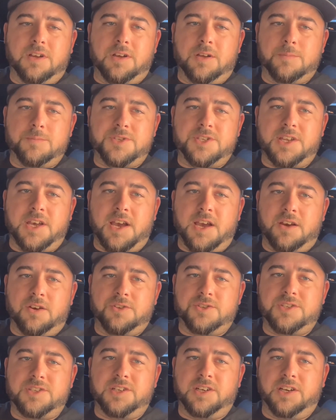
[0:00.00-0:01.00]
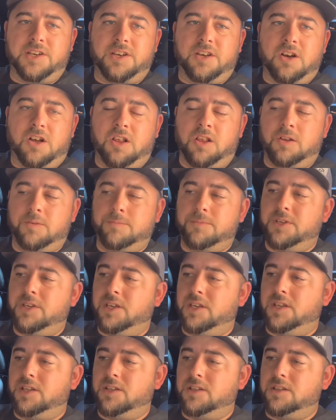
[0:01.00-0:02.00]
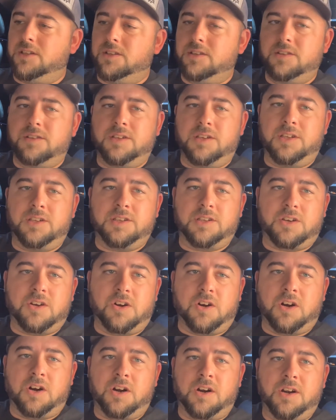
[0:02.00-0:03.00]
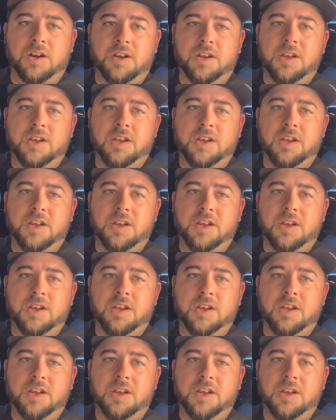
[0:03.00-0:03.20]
style steering column in the car.